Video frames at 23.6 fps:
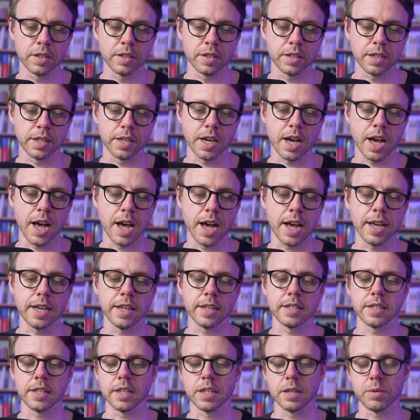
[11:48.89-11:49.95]
the
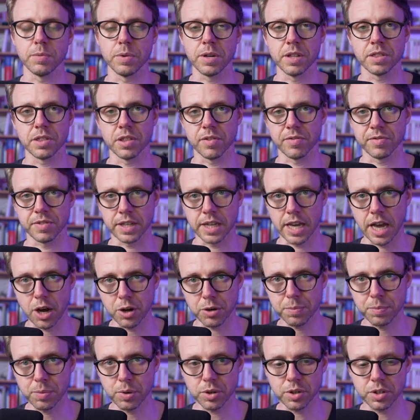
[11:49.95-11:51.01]
height and the width of the
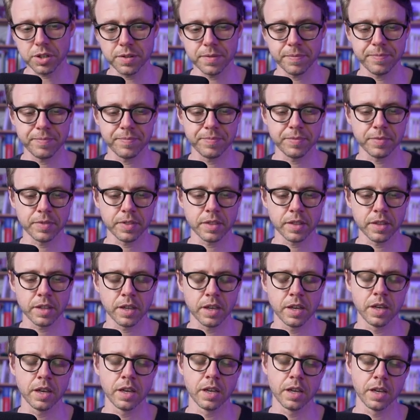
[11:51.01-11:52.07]
output.
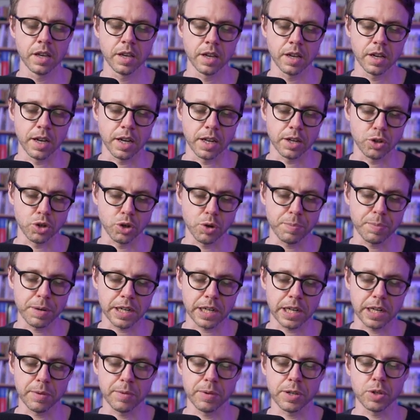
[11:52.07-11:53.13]
And
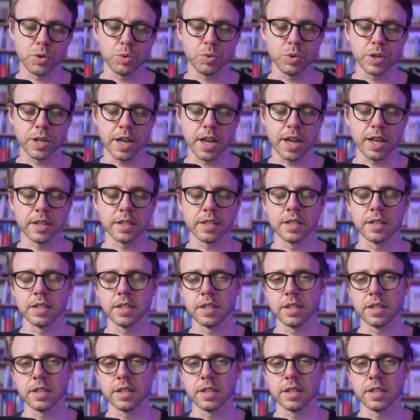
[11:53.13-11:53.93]
typically we do that